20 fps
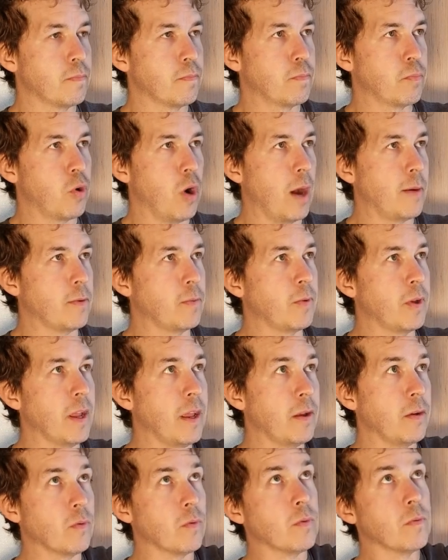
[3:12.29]

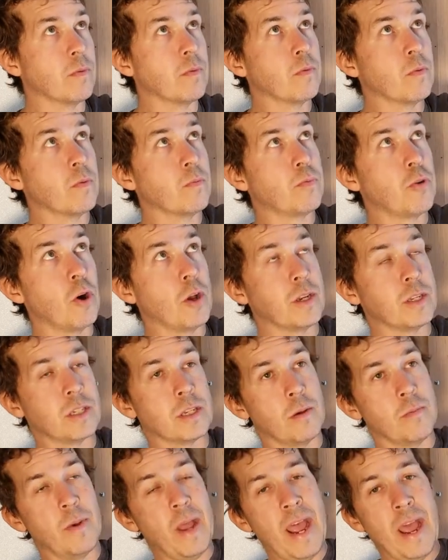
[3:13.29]
probably put
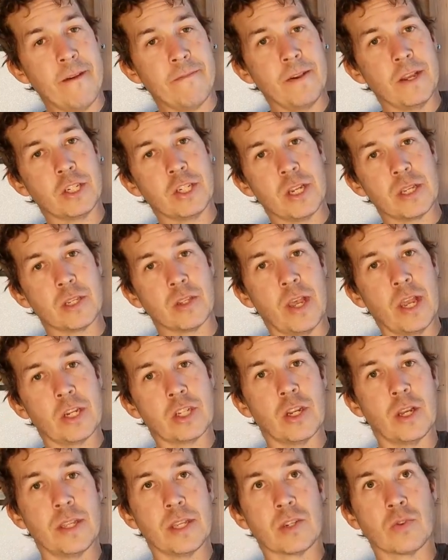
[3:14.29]
some half-inch
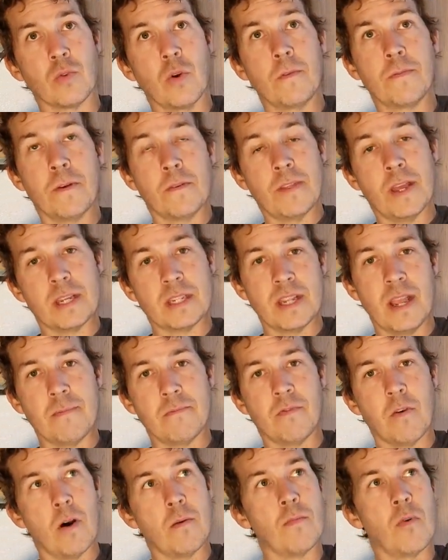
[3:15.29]
insulation on this roof of that same
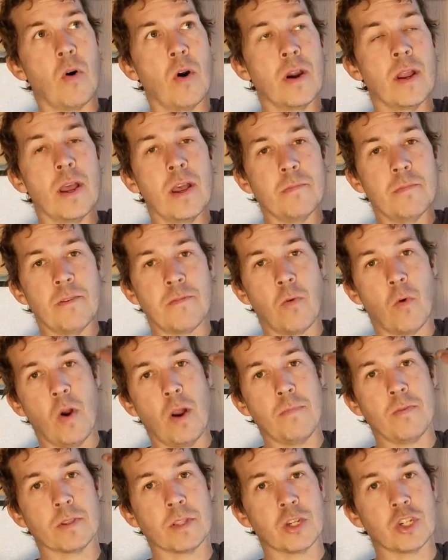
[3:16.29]
foam board before
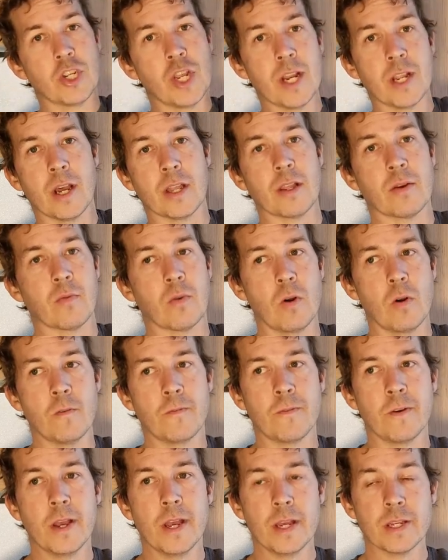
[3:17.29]
I put the sheeting on the
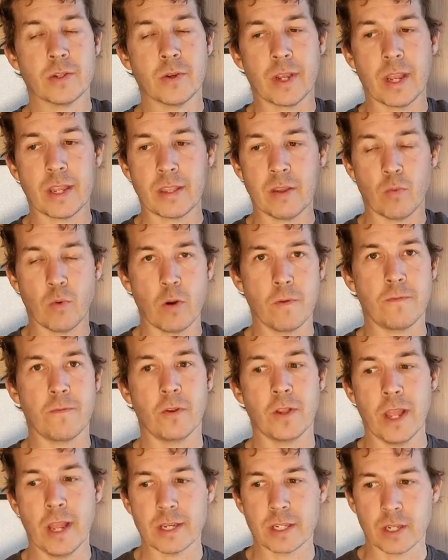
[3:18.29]
roof, so I get the roof
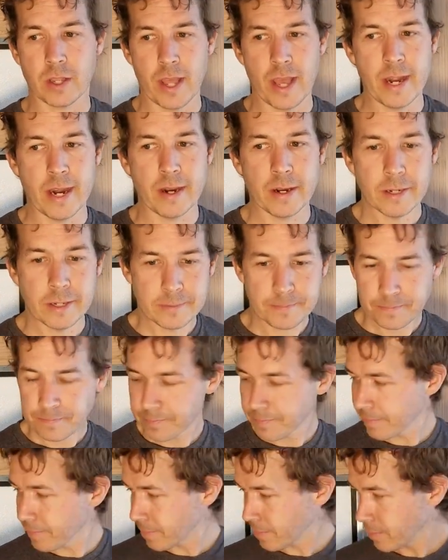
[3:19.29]
fully insulated.
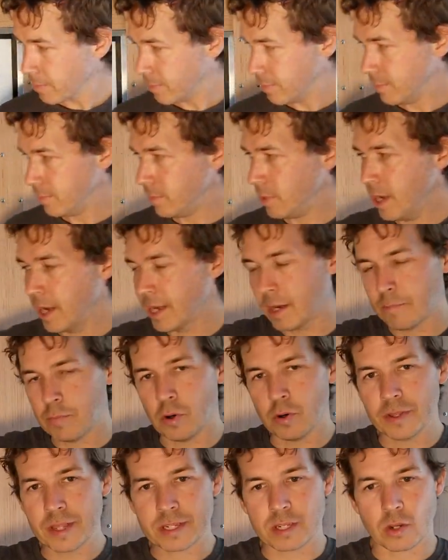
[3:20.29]
I'm going to
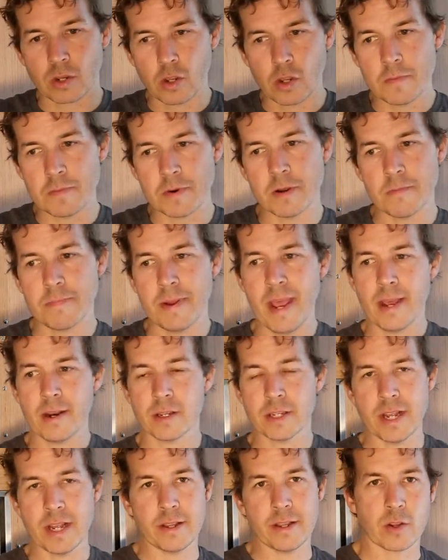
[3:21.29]
pull these aluminum
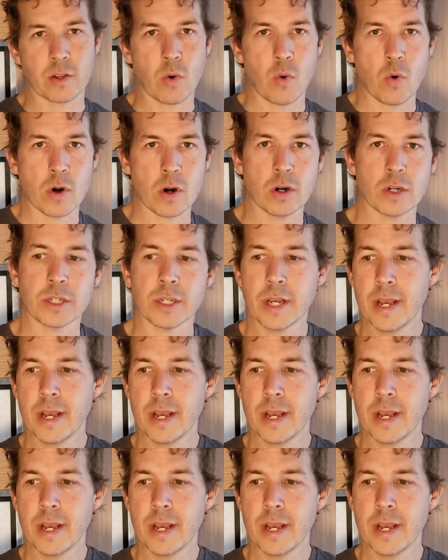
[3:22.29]
panels out of the corners